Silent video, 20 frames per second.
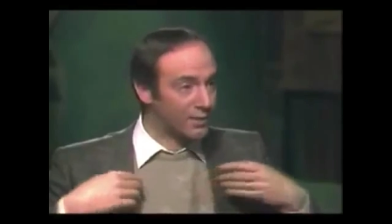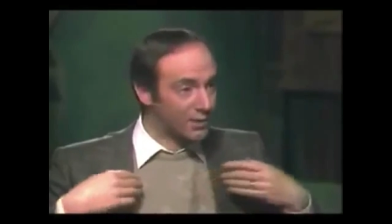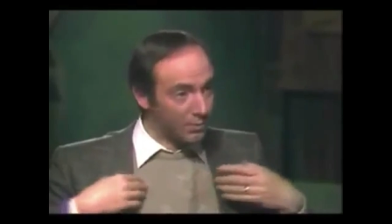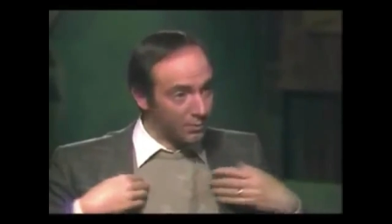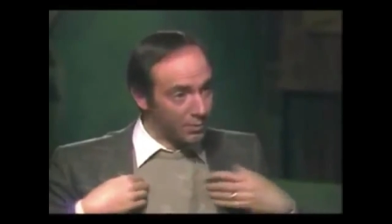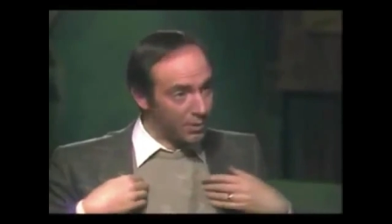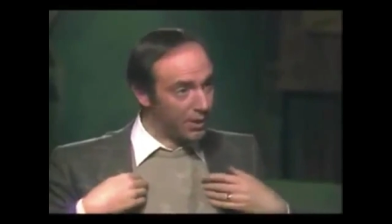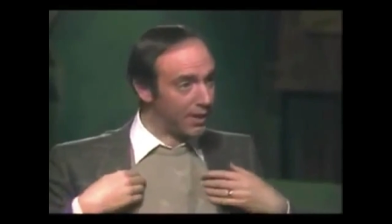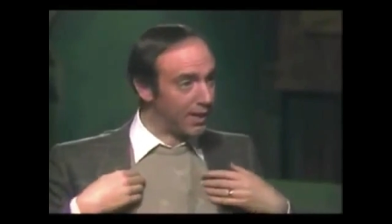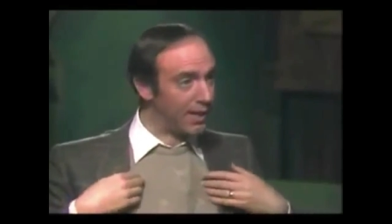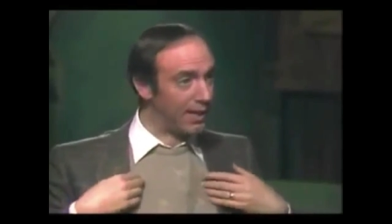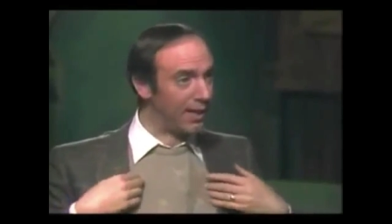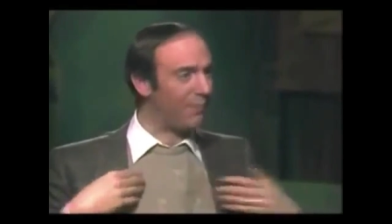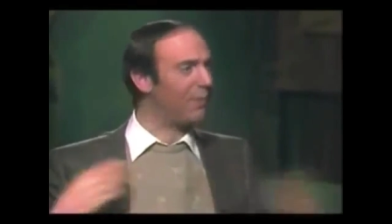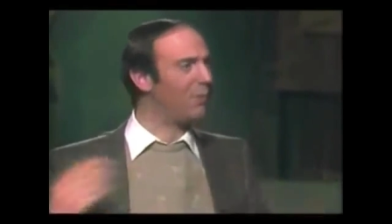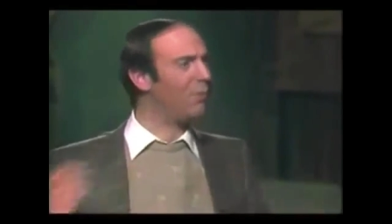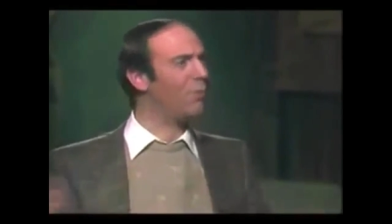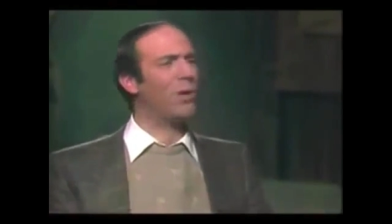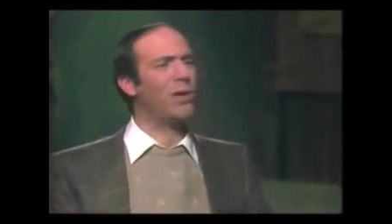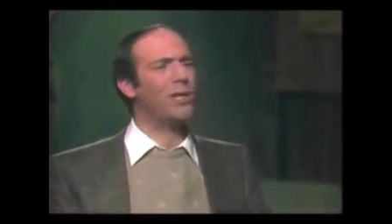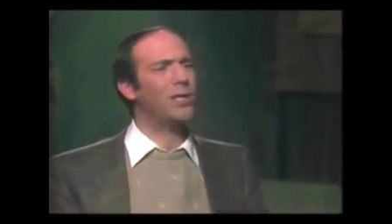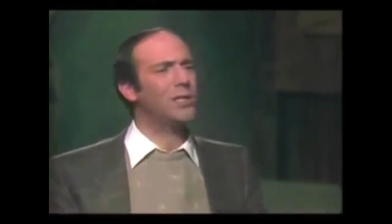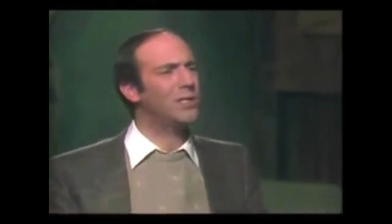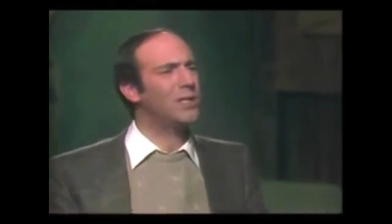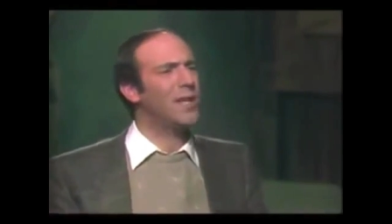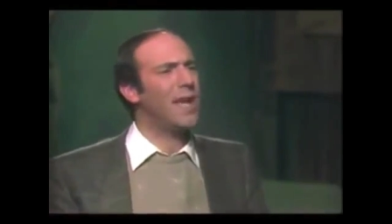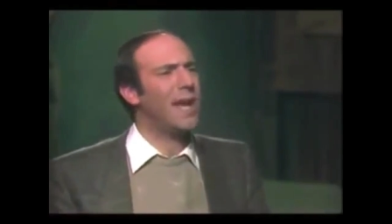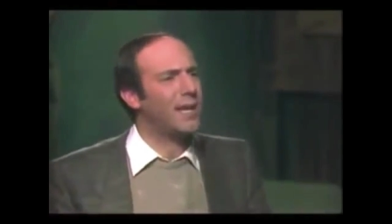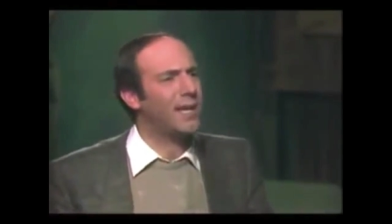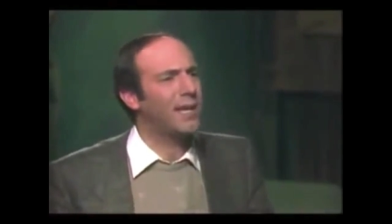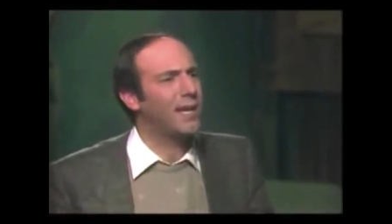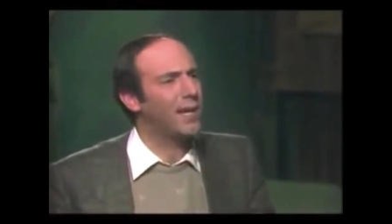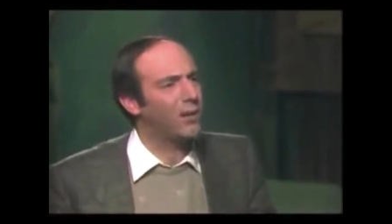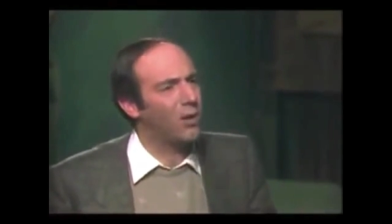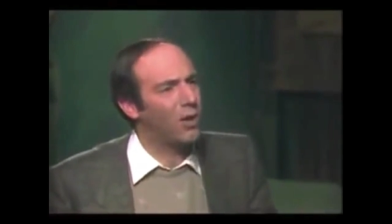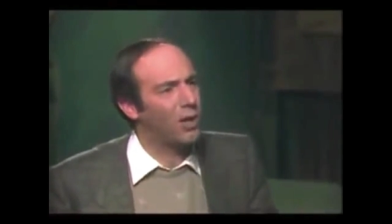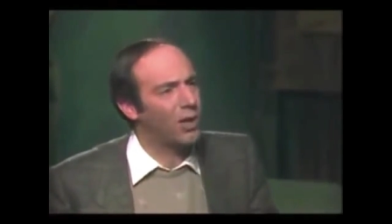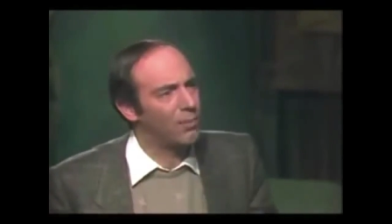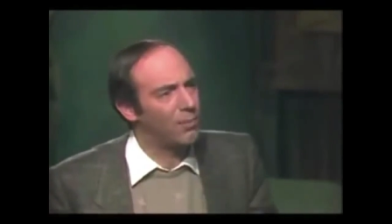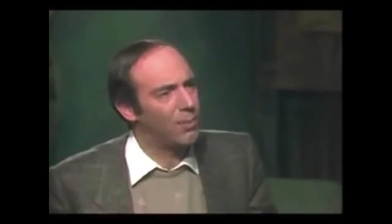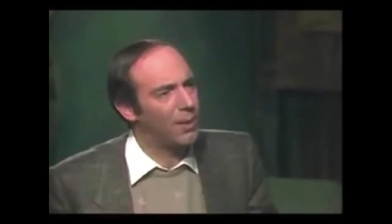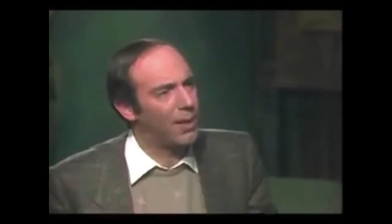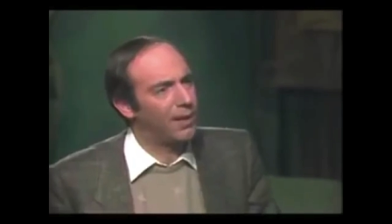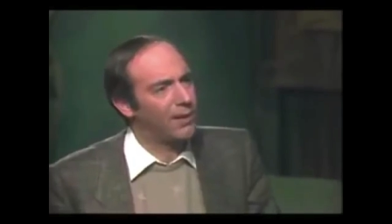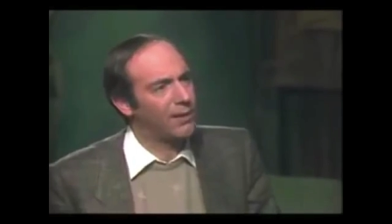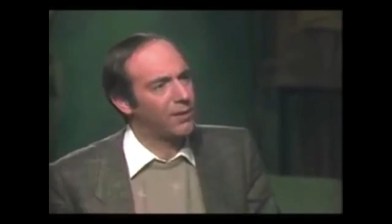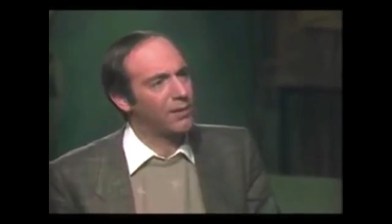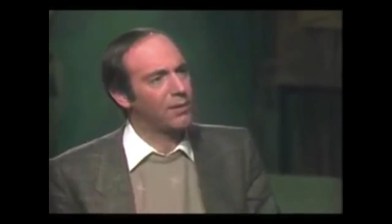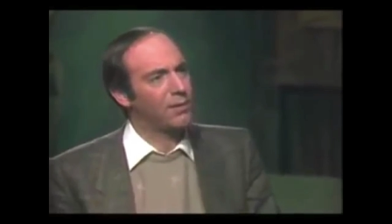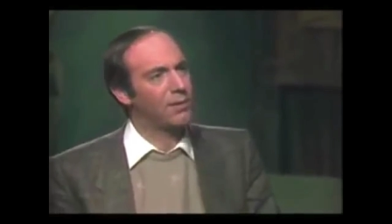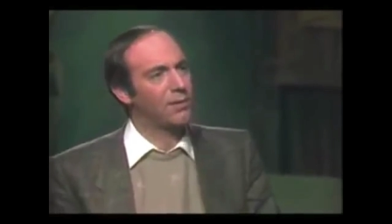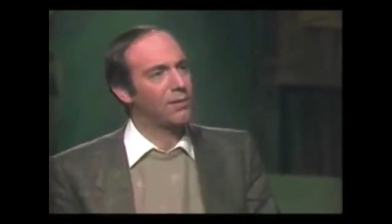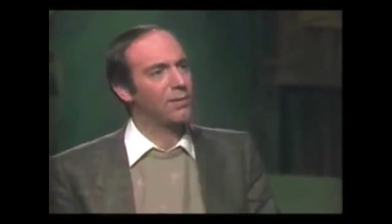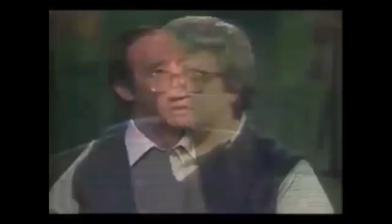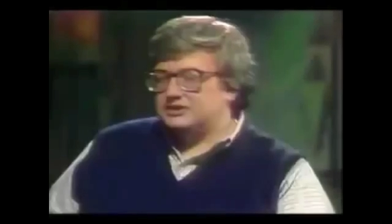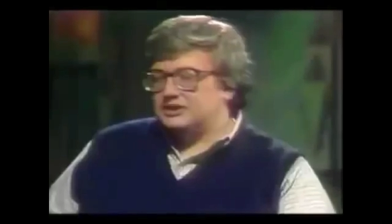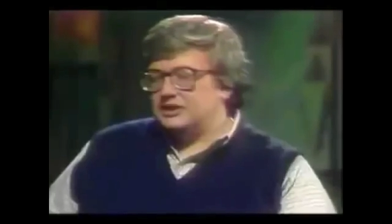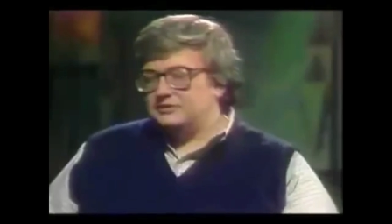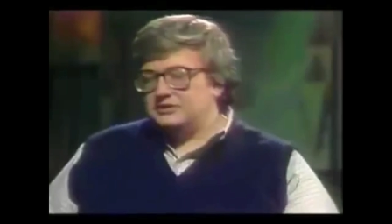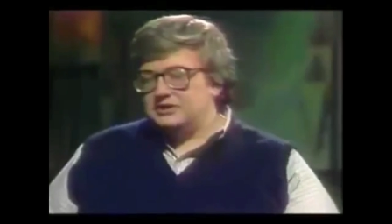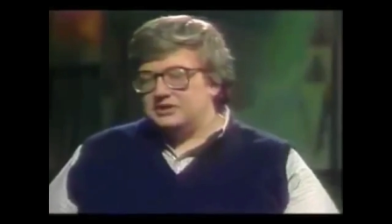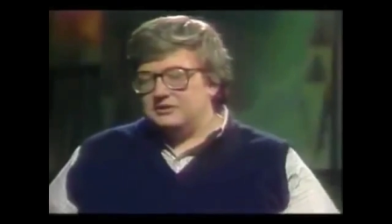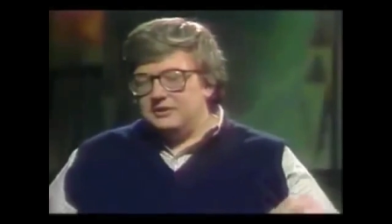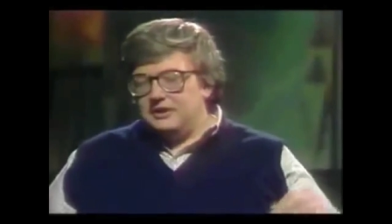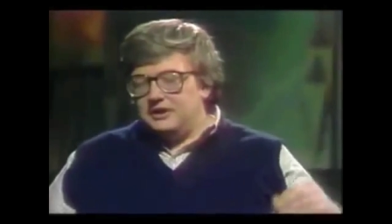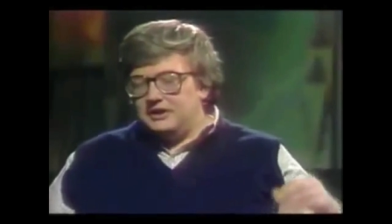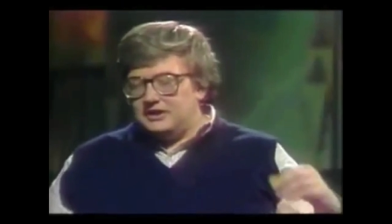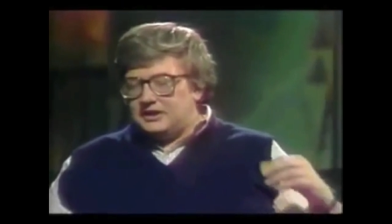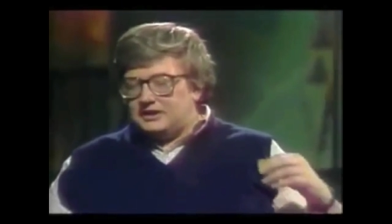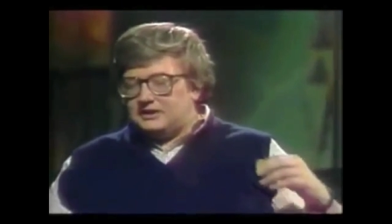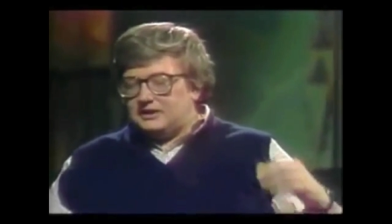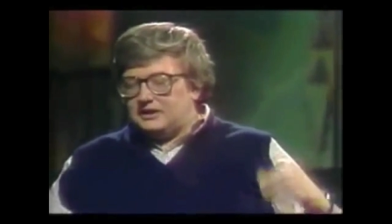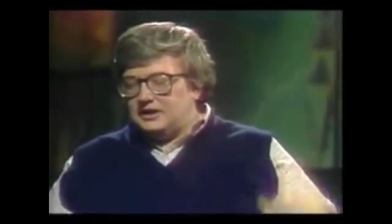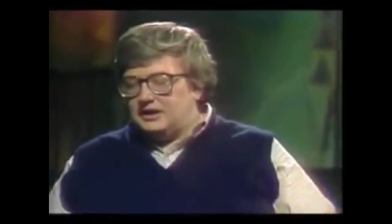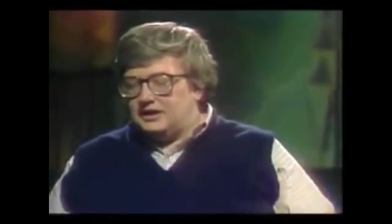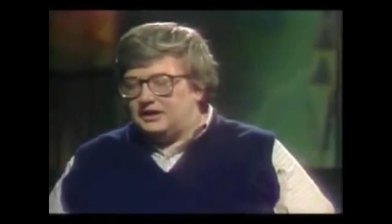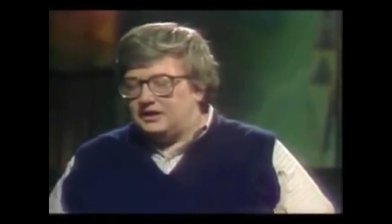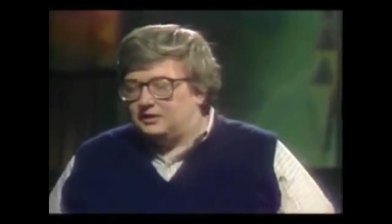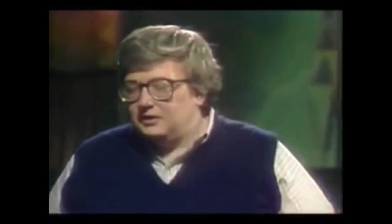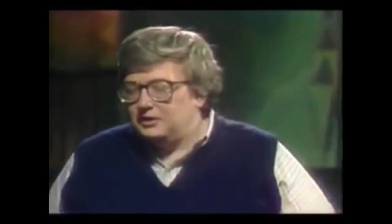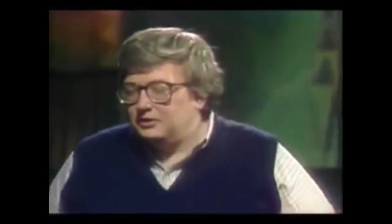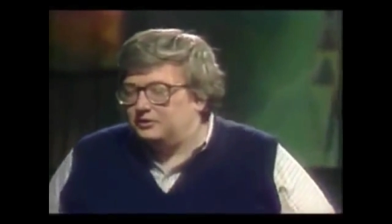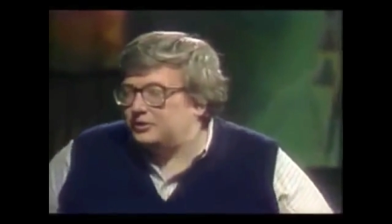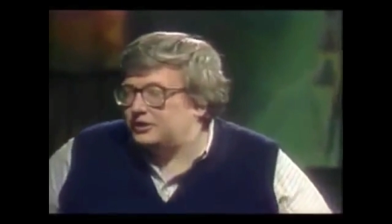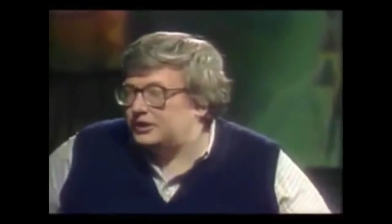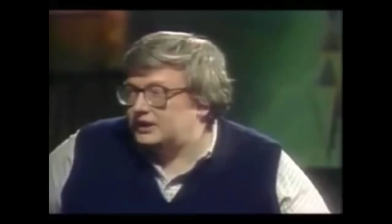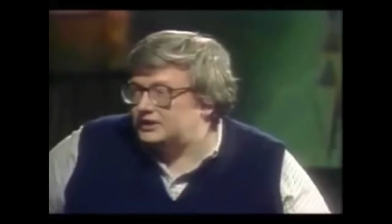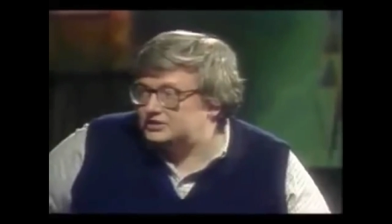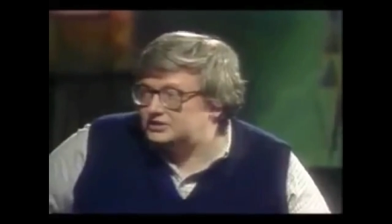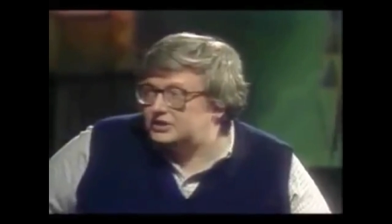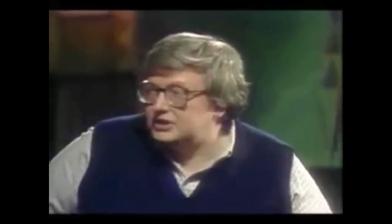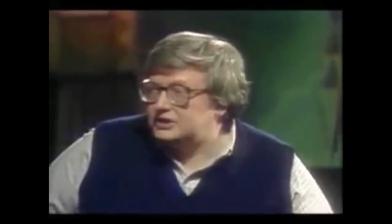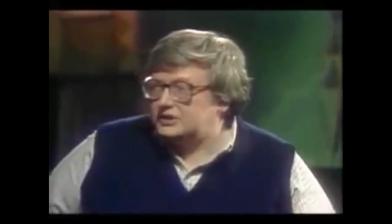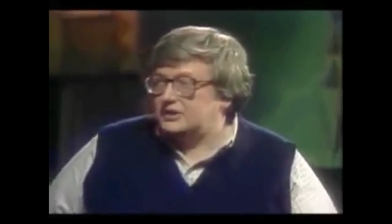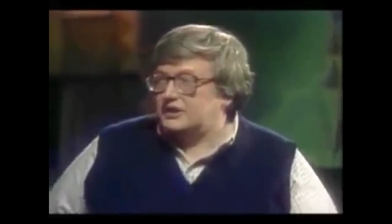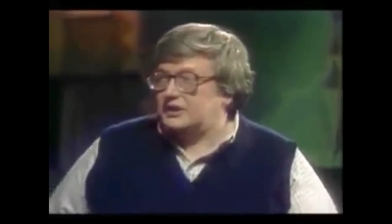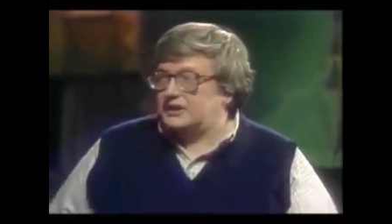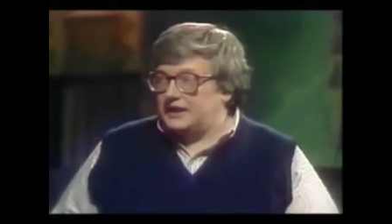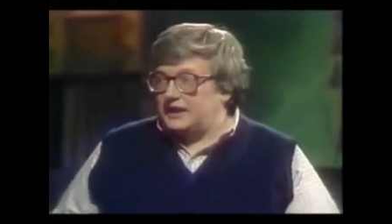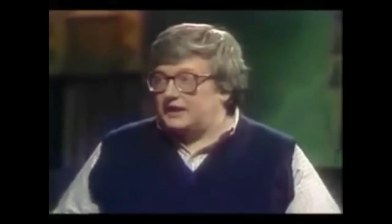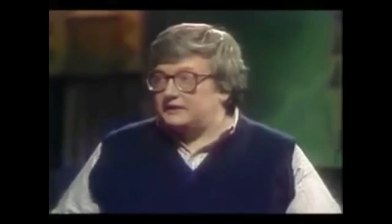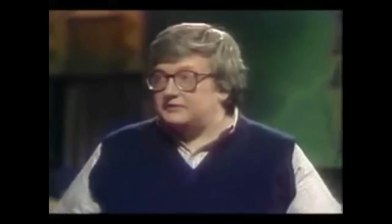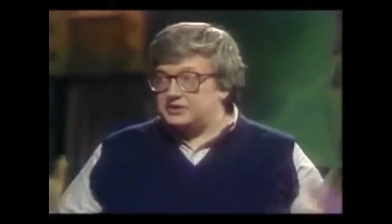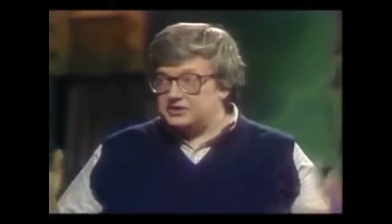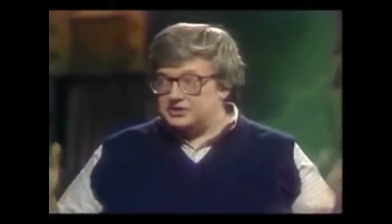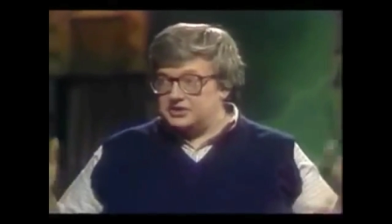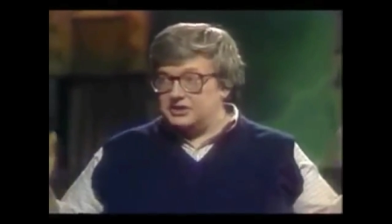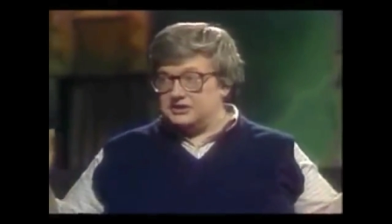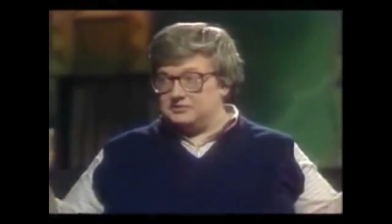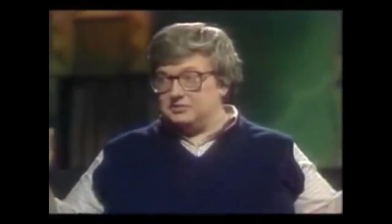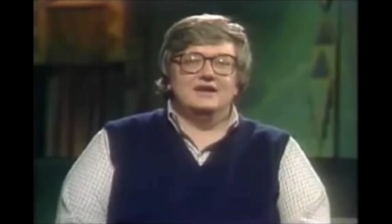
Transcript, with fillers: movie, but the most popular film critic of all time was much more dismissive about a few films that I really like.